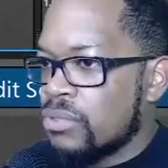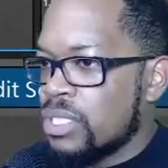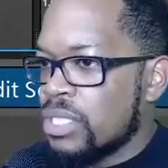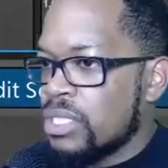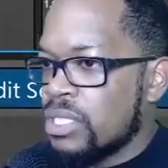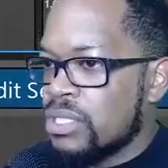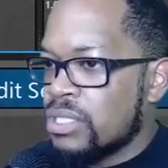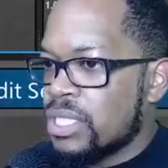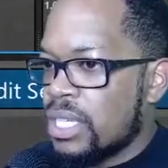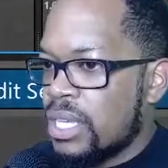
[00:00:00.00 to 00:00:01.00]
rotate to the other
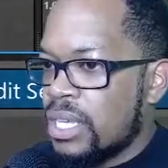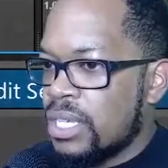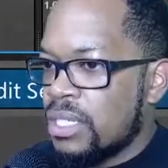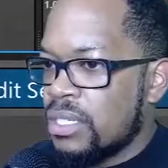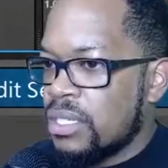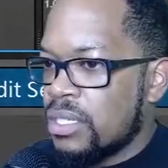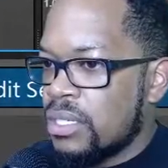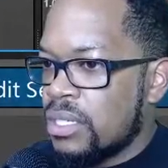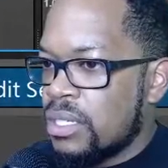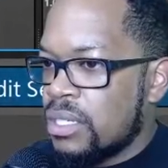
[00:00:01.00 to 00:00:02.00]
side.
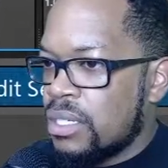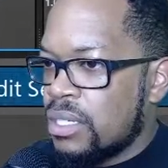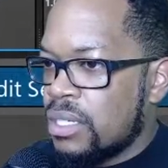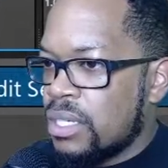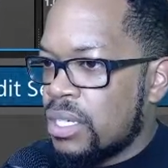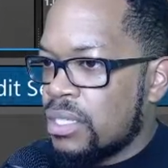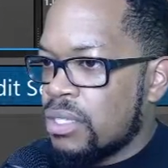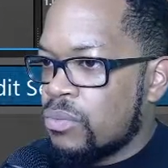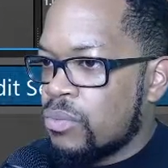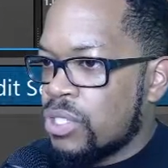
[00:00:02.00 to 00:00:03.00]
And
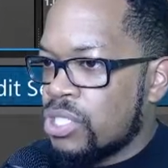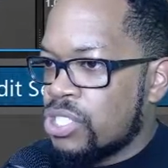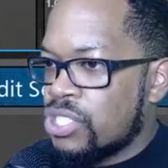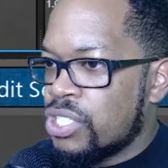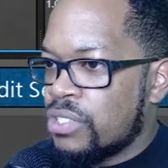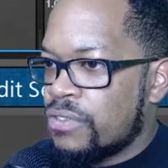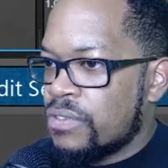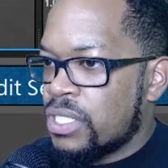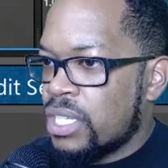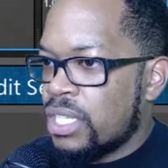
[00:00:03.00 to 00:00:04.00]
then we're
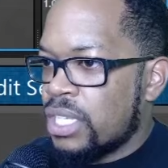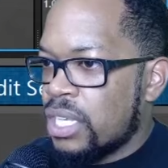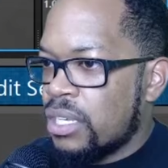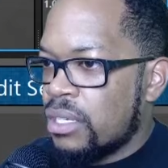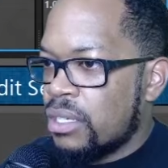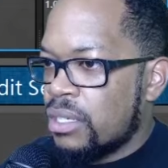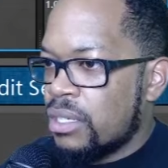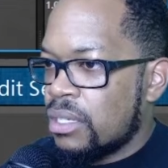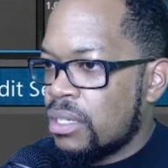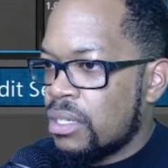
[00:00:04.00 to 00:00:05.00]
shift clicking
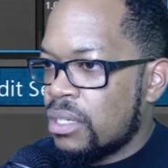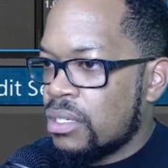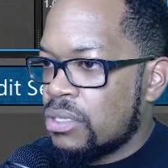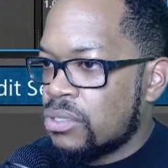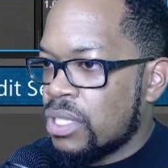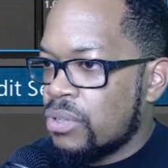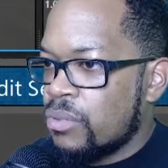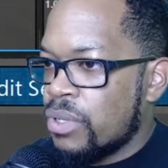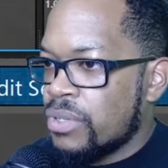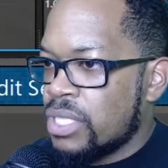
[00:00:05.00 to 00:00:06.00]
so that
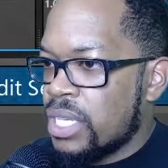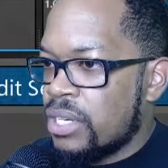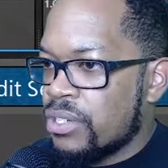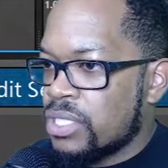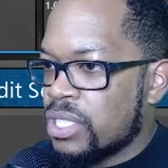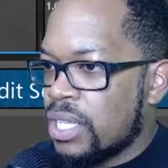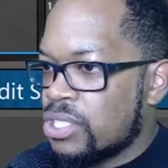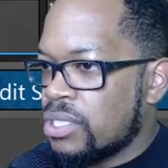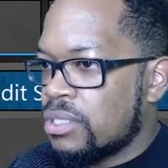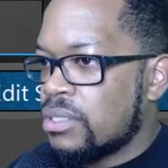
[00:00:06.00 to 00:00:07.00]
we retain our
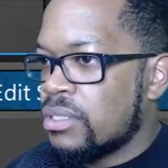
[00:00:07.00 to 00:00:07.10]
selection.